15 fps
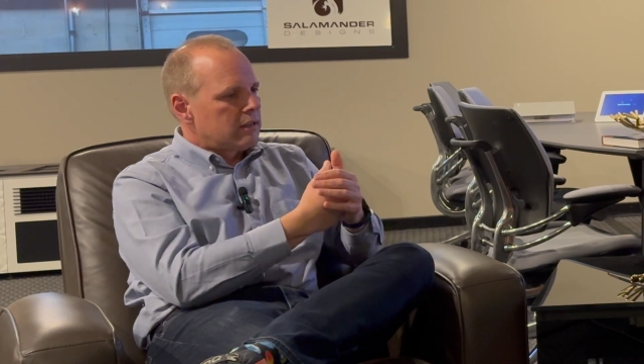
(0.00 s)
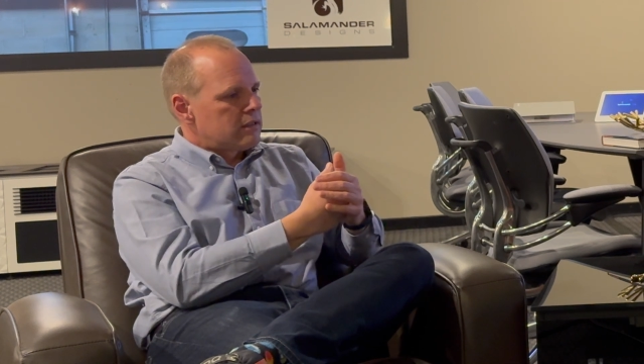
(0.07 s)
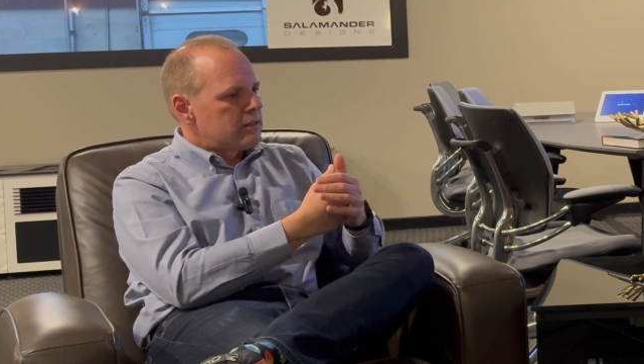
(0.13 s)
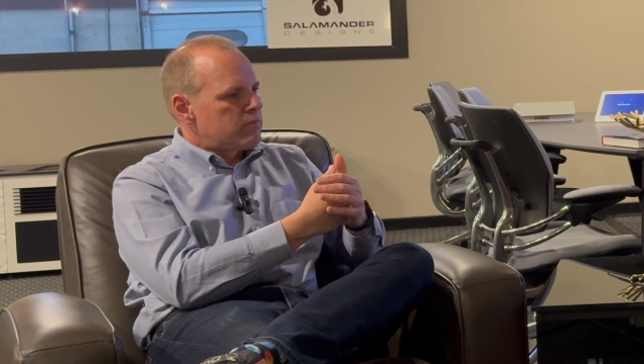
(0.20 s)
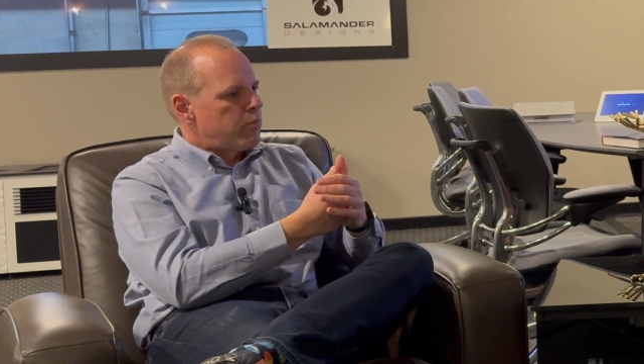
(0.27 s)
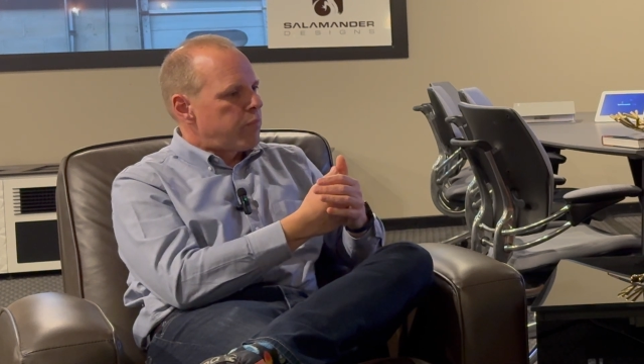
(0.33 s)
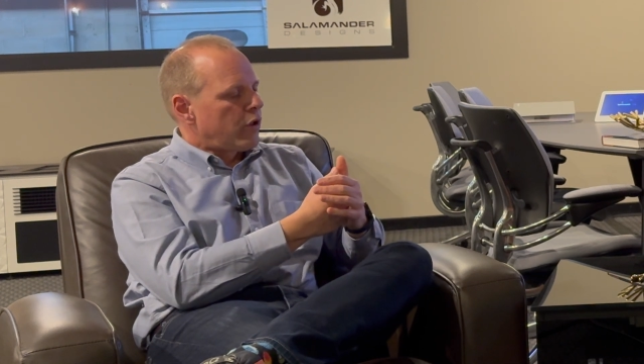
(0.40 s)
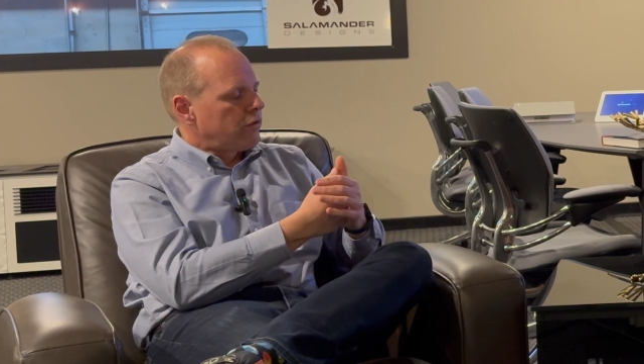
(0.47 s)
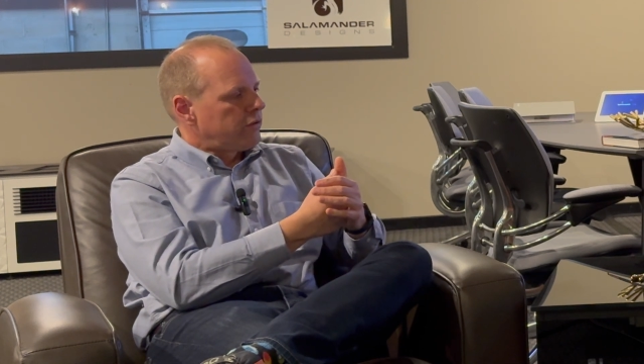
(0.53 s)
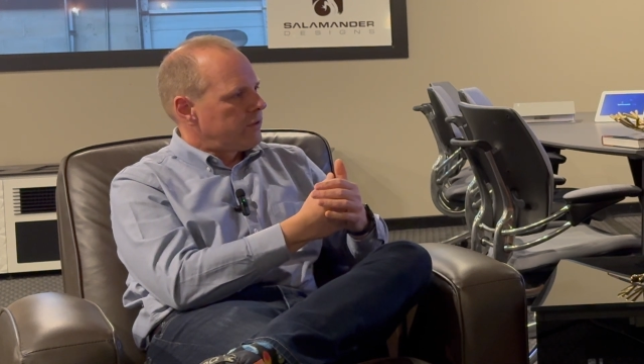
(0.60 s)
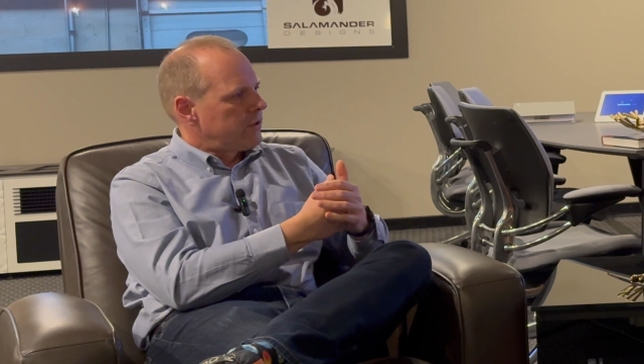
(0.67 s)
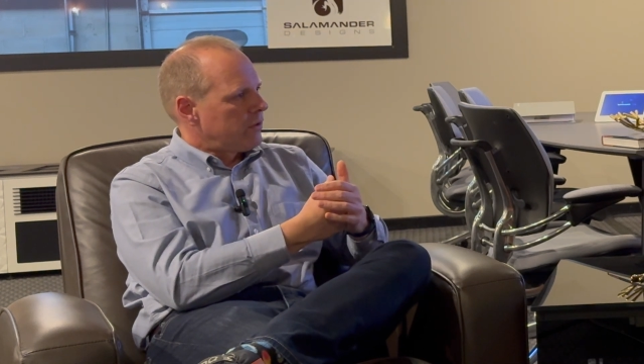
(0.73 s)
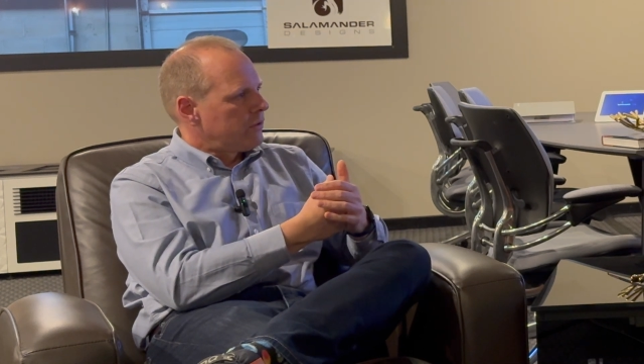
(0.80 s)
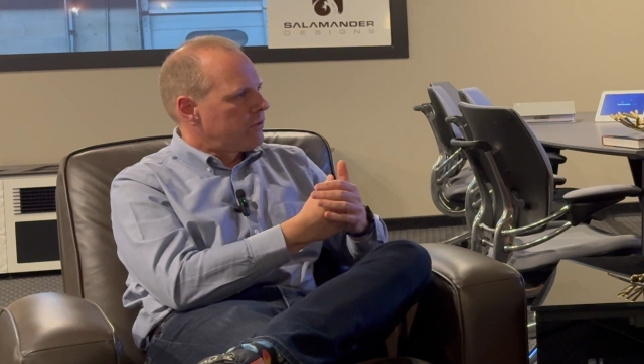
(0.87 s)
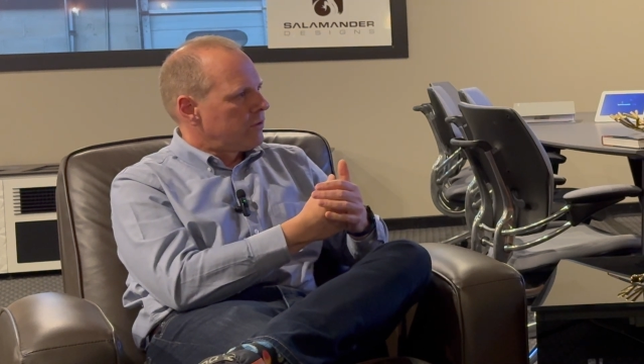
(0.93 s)
is
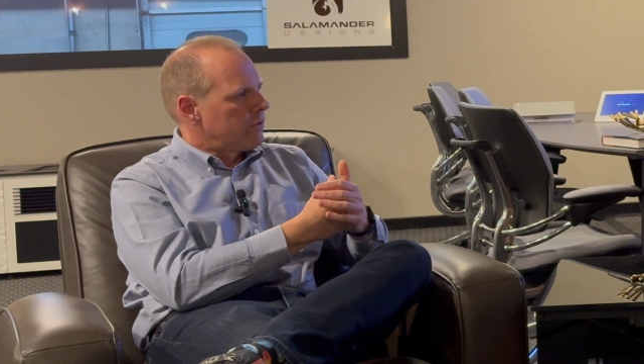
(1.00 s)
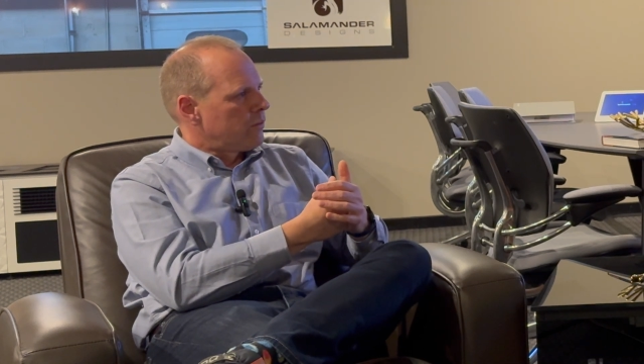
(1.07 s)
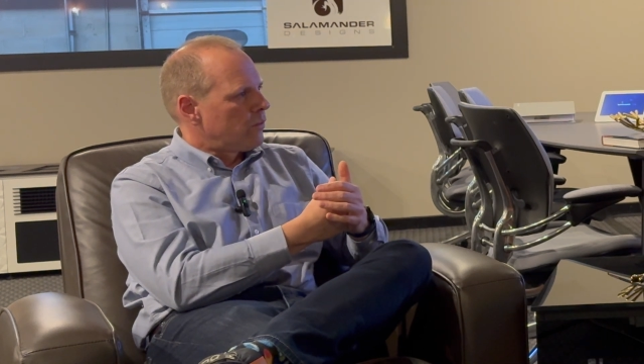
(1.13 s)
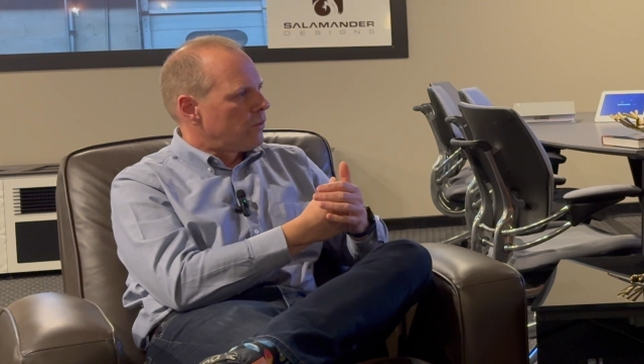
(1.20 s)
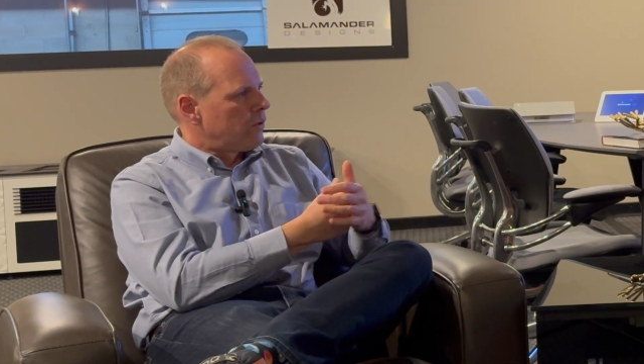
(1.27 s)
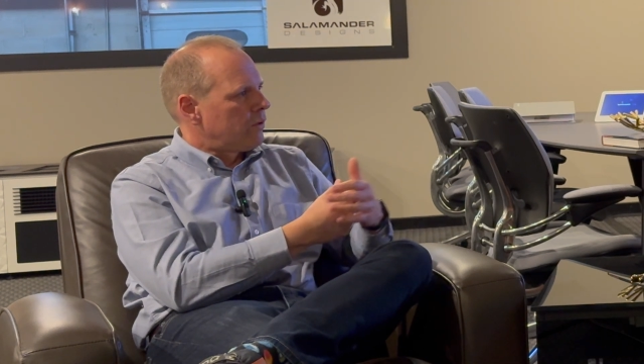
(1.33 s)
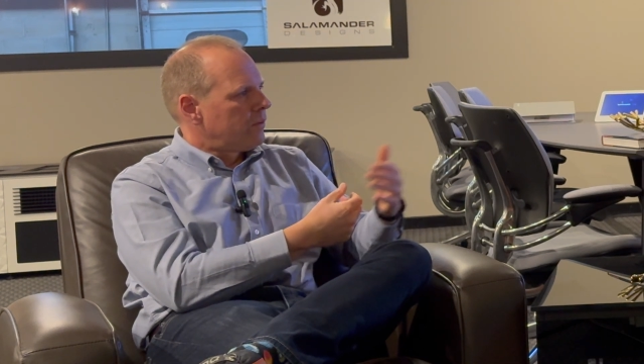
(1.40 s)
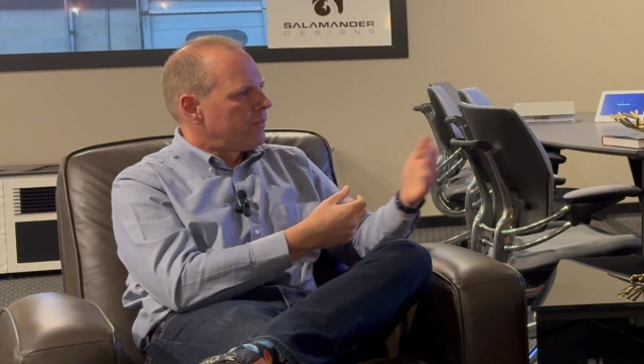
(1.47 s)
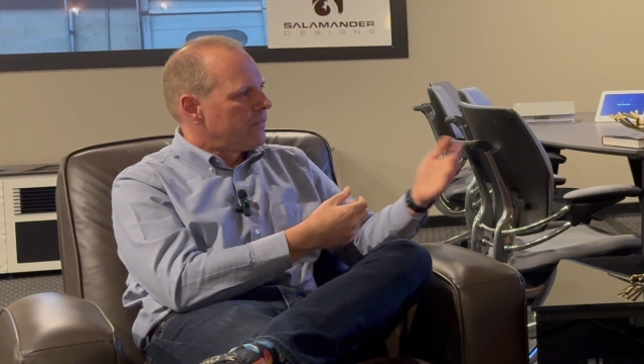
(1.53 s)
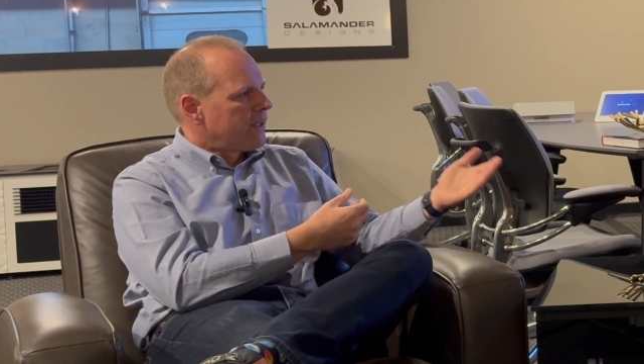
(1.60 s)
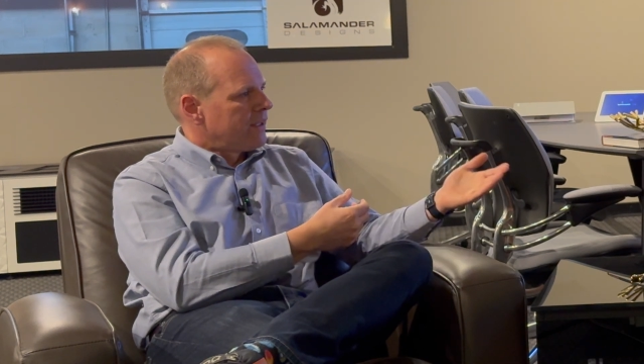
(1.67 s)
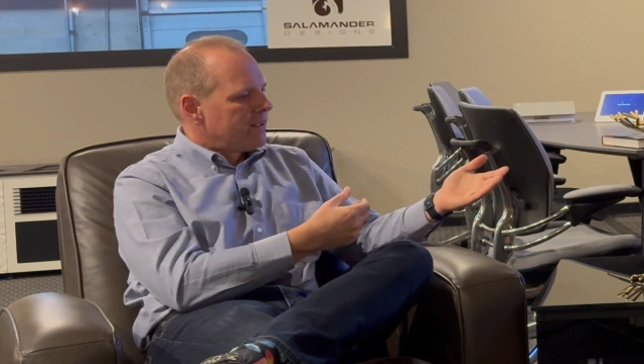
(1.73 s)
bolted onto the wall.